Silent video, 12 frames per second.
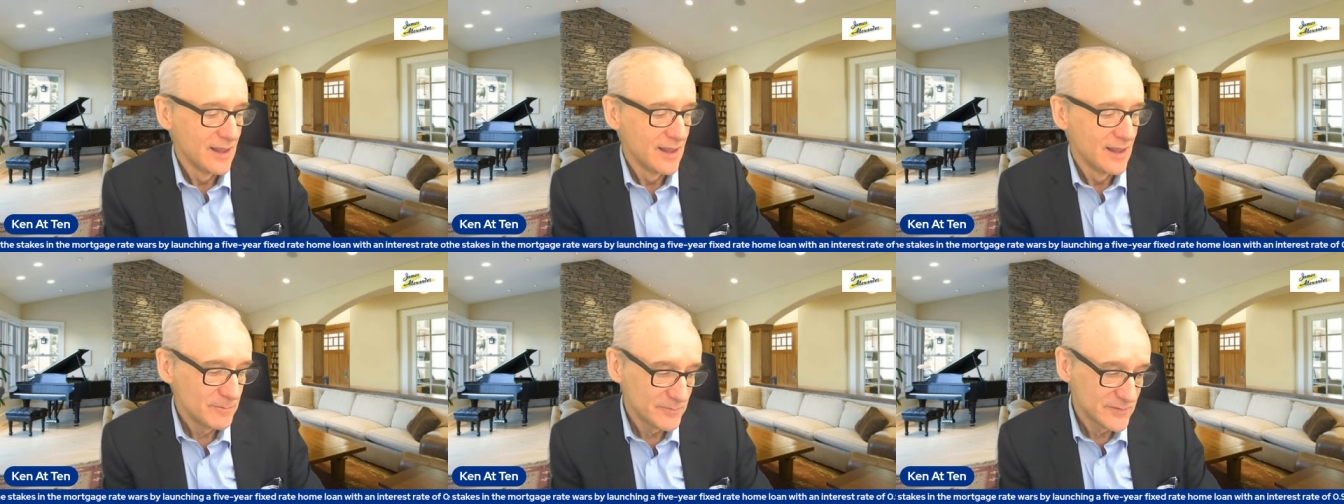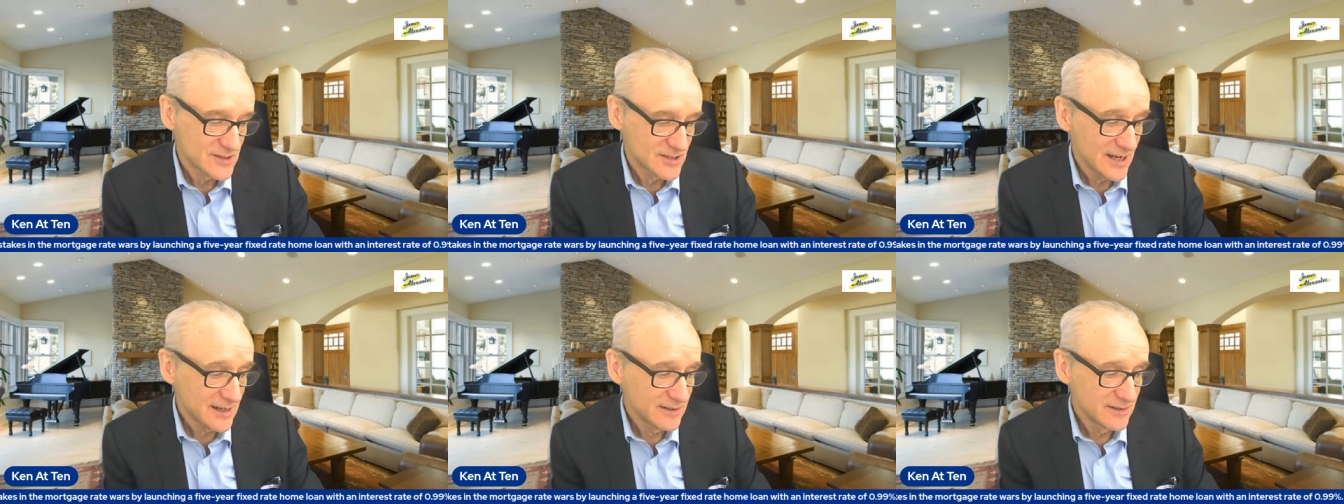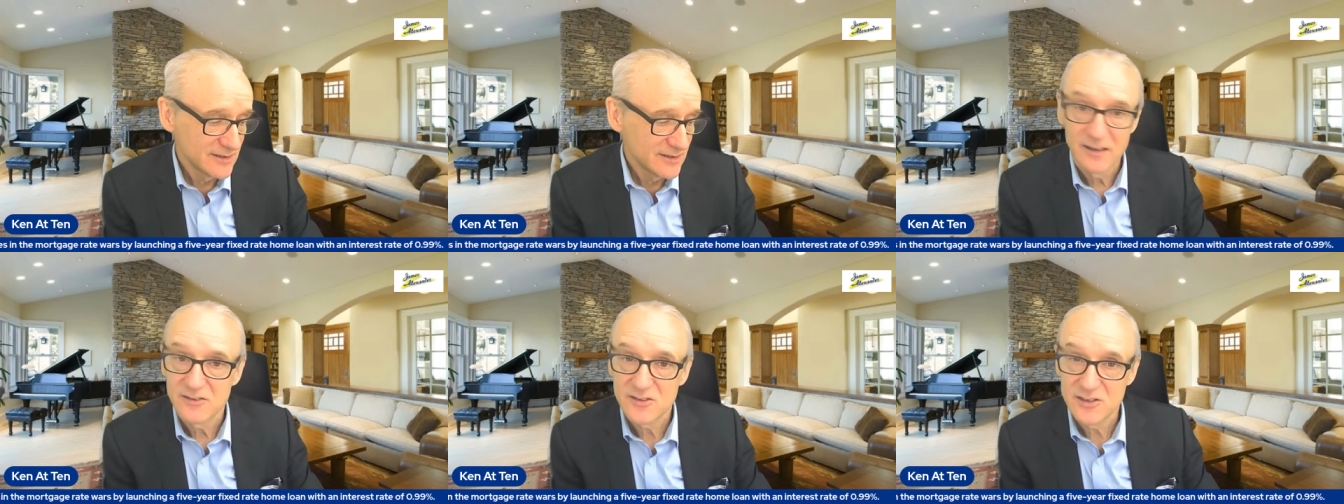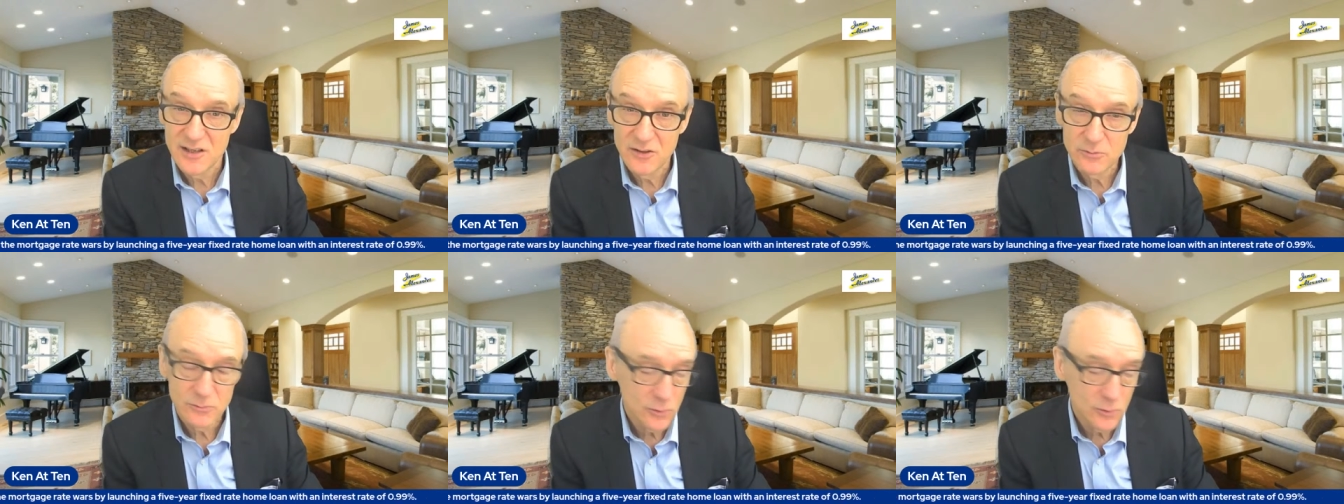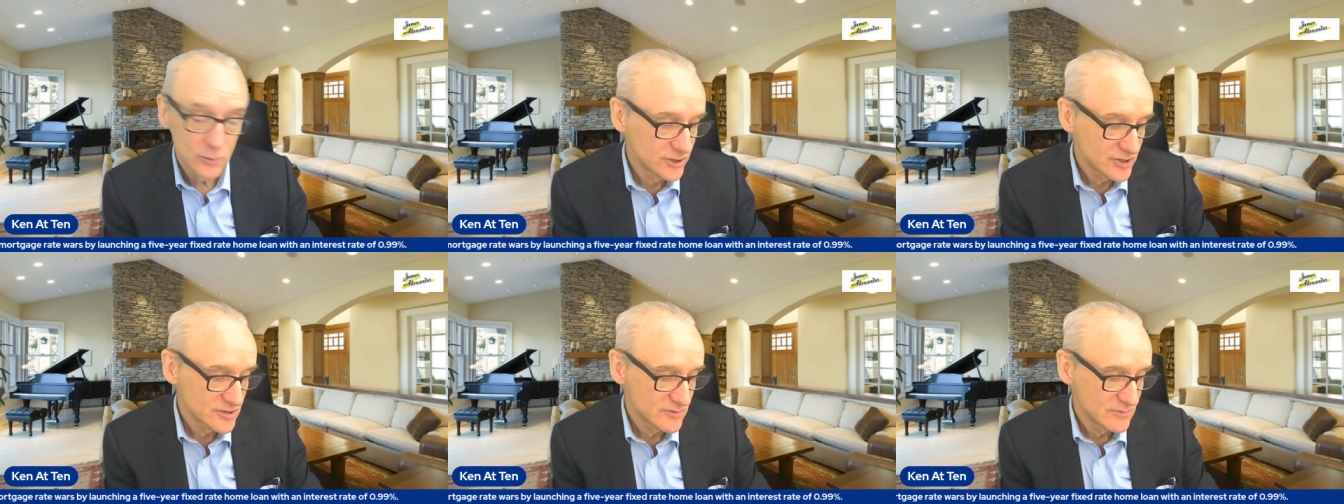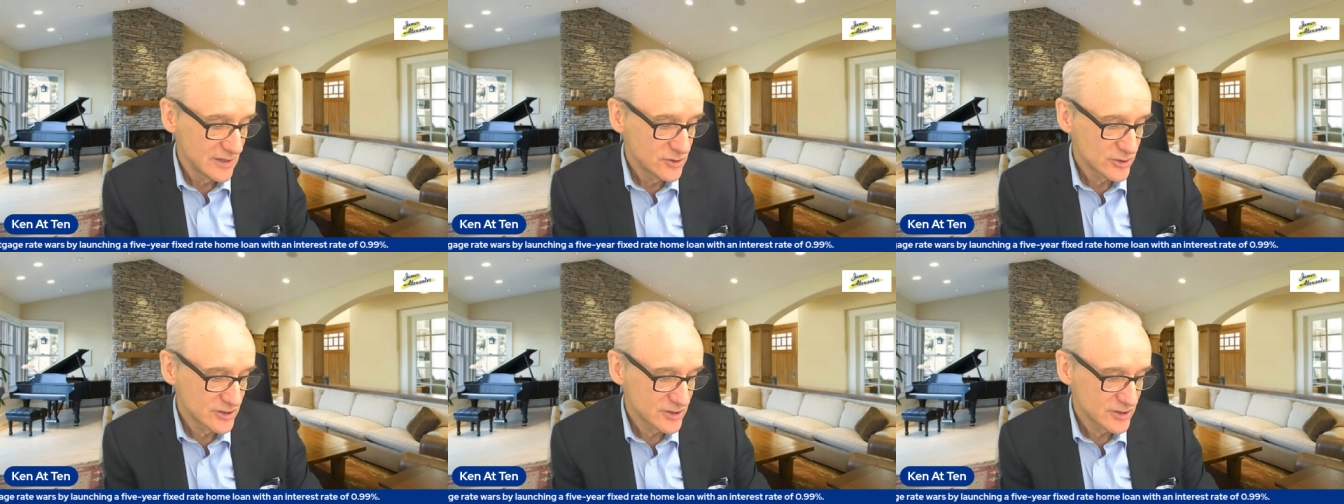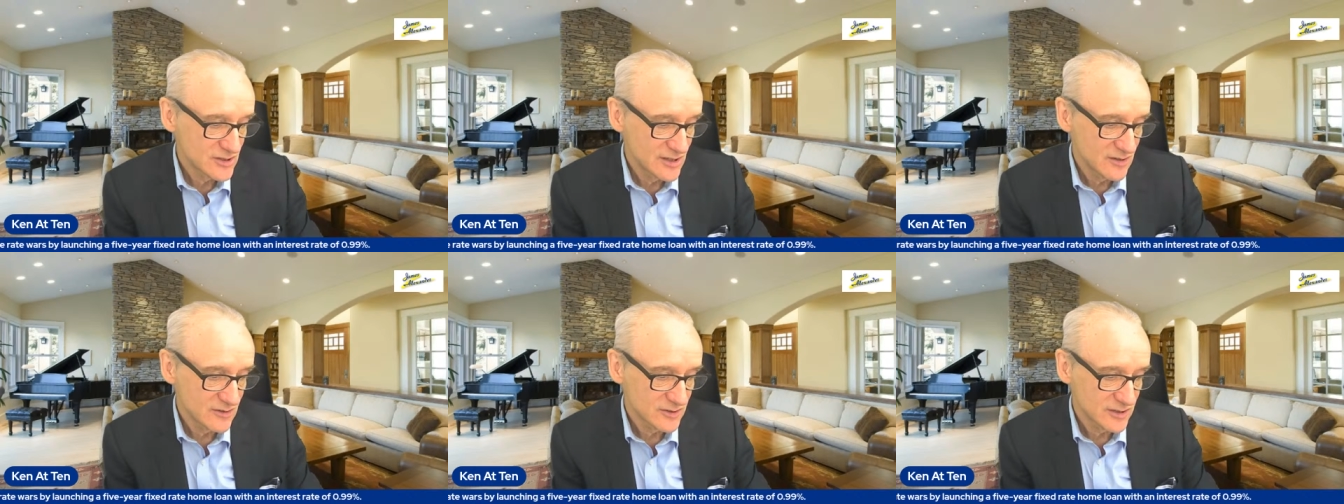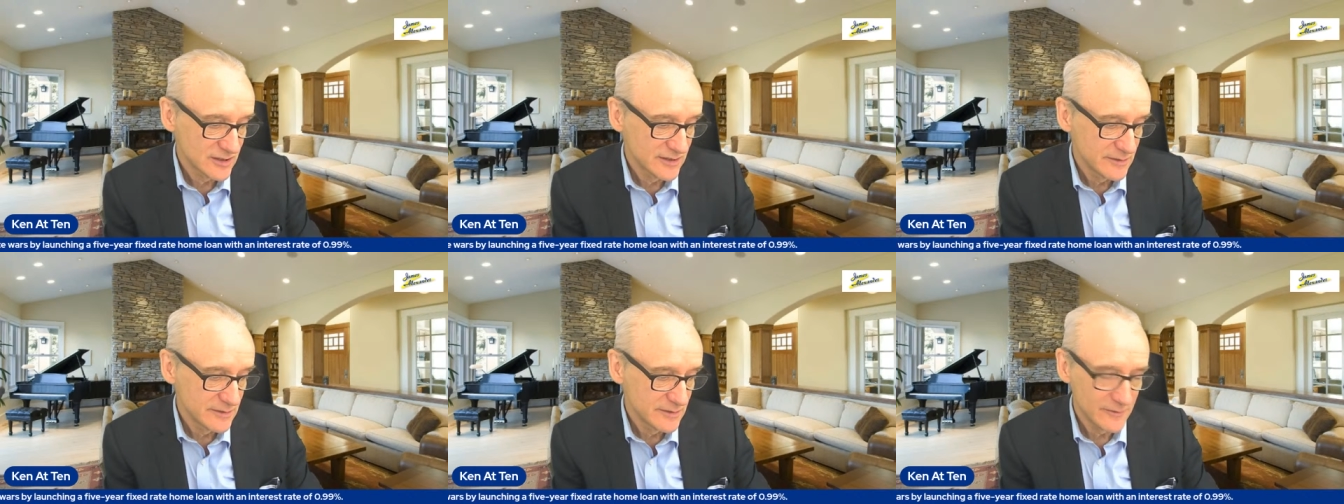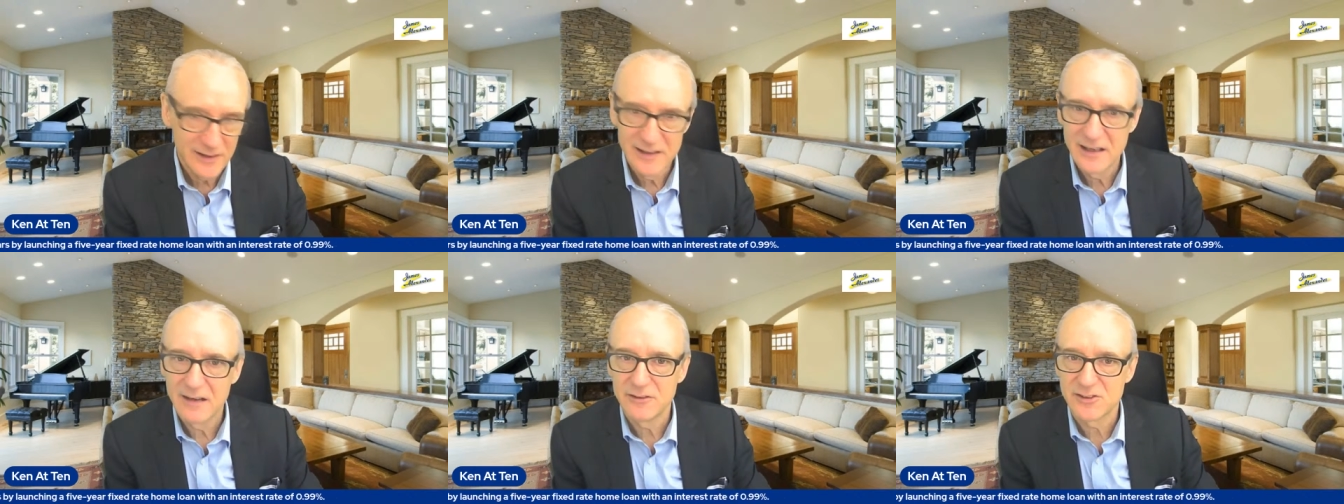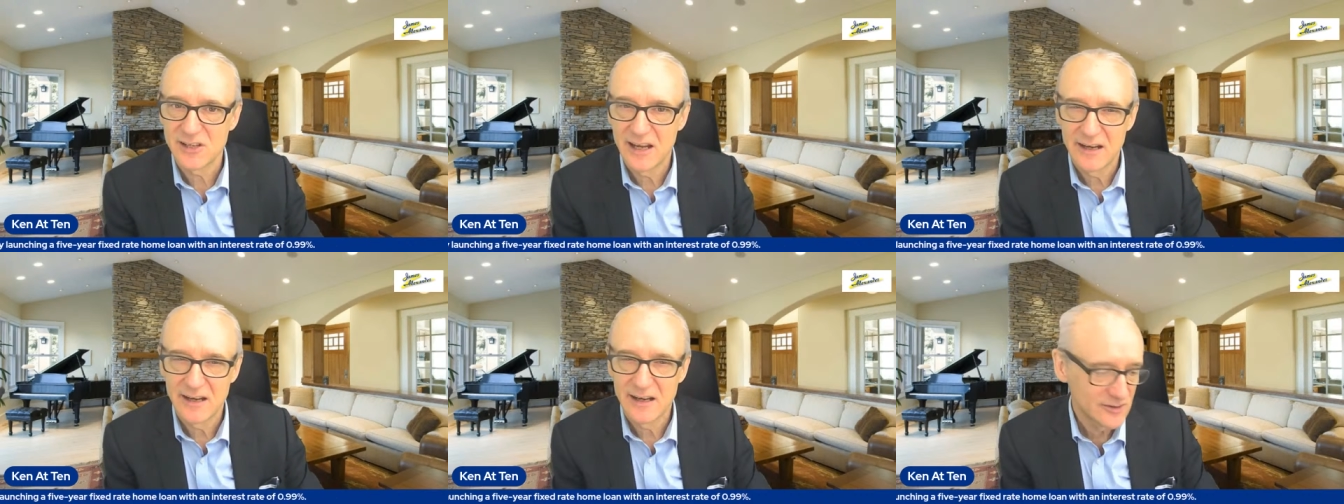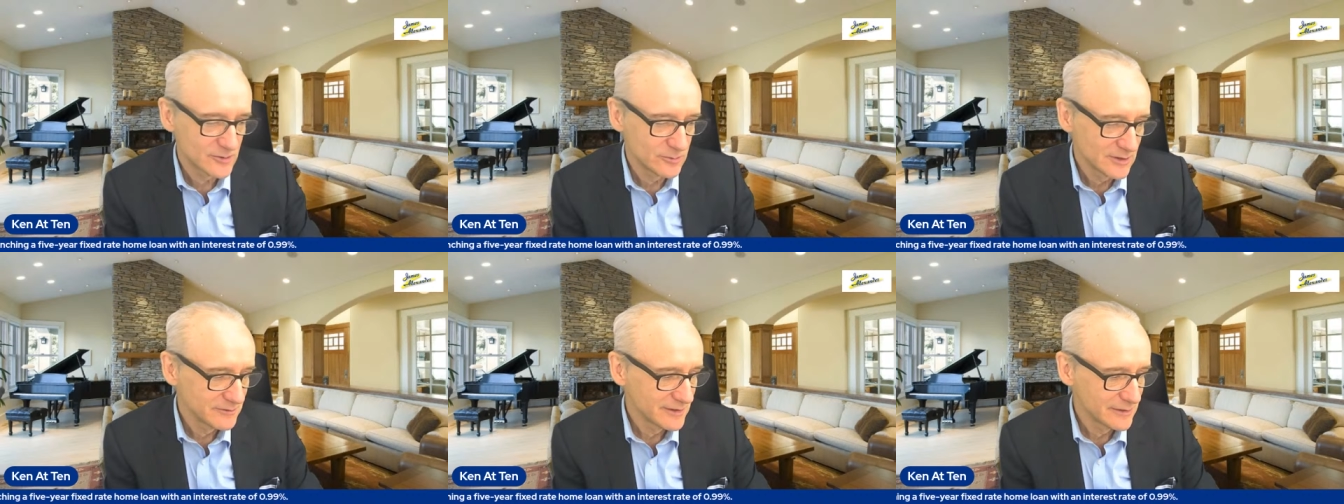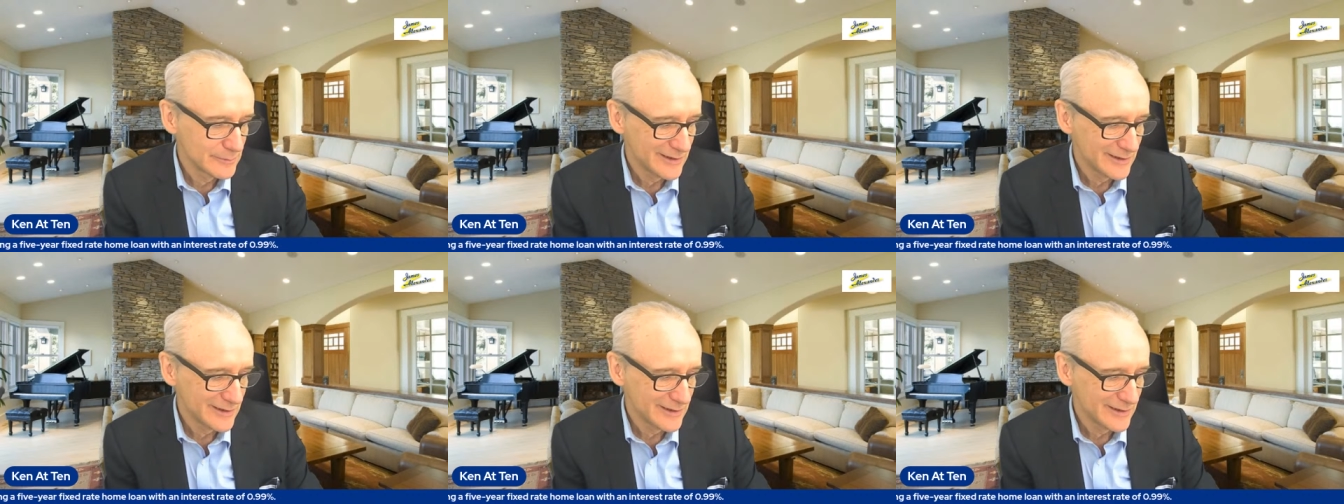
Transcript: Second thing, still on mortgages. Interesting to see an article in the Mail. They love a scandal article, don't they, the Mail?